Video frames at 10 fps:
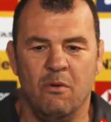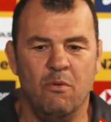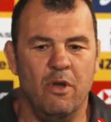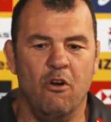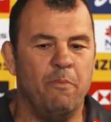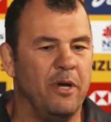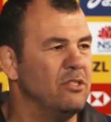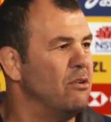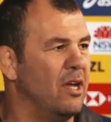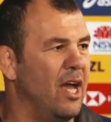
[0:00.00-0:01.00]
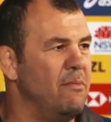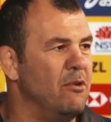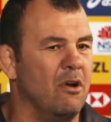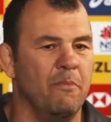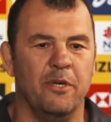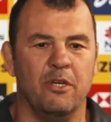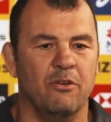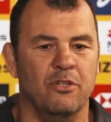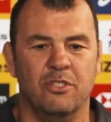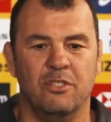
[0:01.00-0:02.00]
will help us on game night,
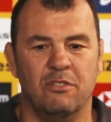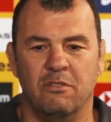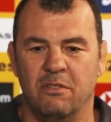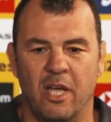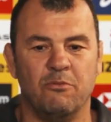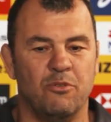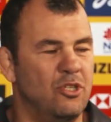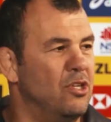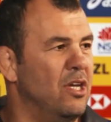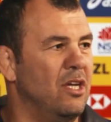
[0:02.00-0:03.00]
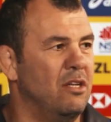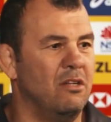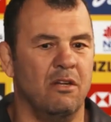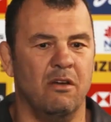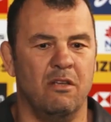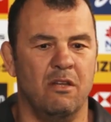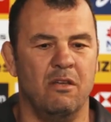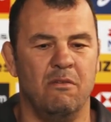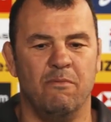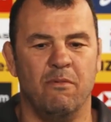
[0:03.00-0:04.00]
because that's what you need, you
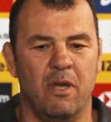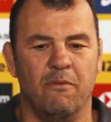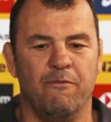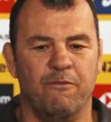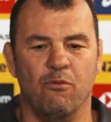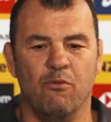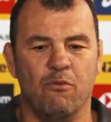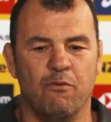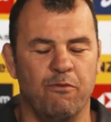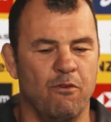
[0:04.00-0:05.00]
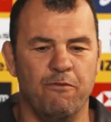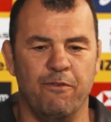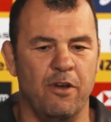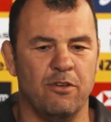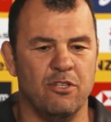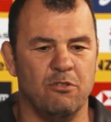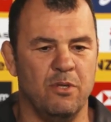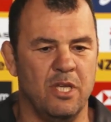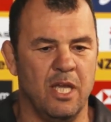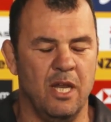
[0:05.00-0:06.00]
know, full focus
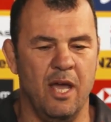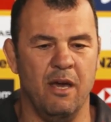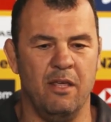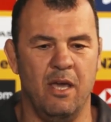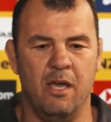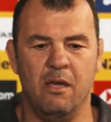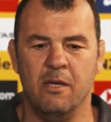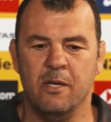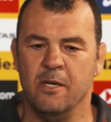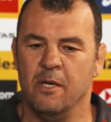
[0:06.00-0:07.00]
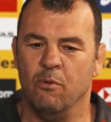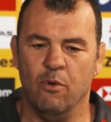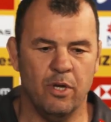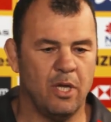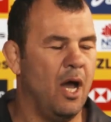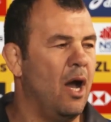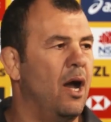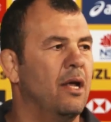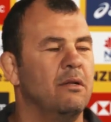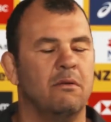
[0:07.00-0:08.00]
when you get out there, work
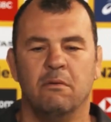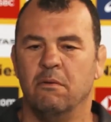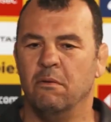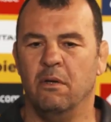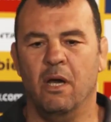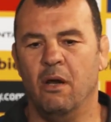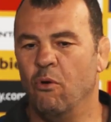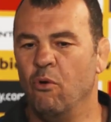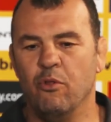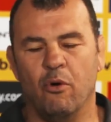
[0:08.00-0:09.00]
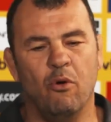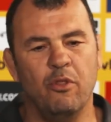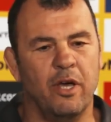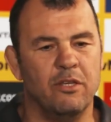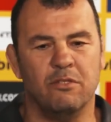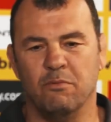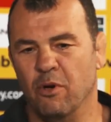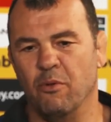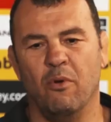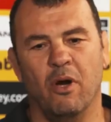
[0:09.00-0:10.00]
hard. All those,
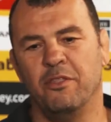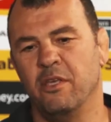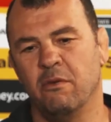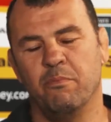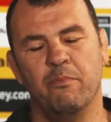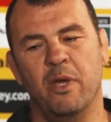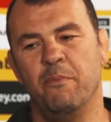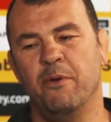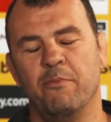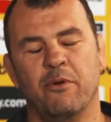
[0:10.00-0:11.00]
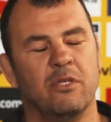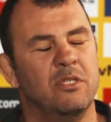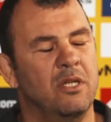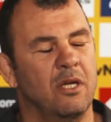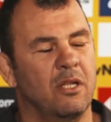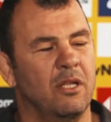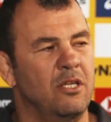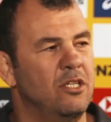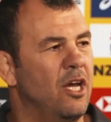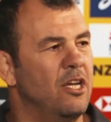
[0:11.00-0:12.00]
what I think many people consider
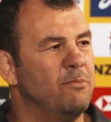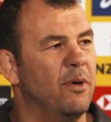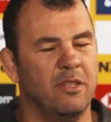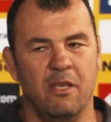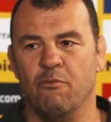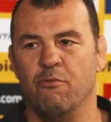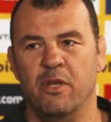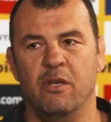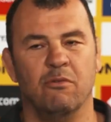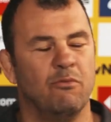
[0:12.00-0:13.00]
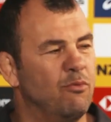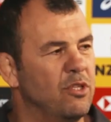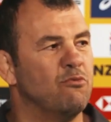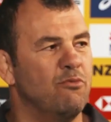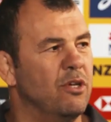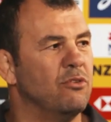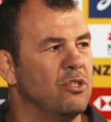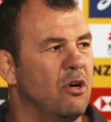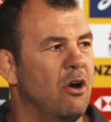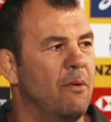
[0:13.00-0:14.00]
cliches, but they're real, it's real
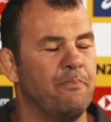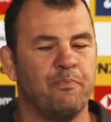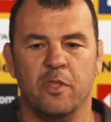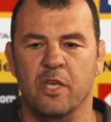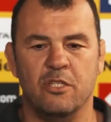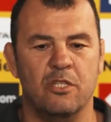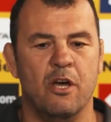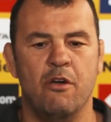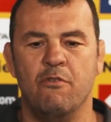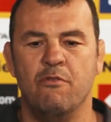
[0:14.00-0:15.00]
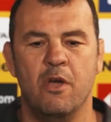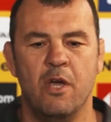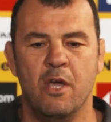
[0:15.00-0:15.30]
time. There's no